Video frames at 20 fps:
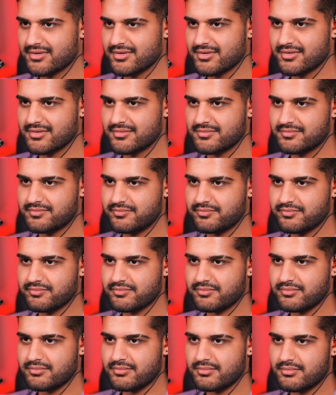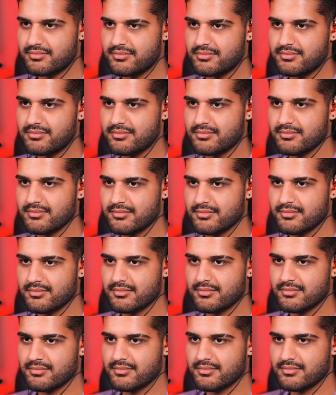
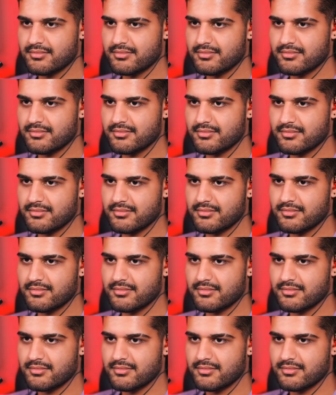[no speech]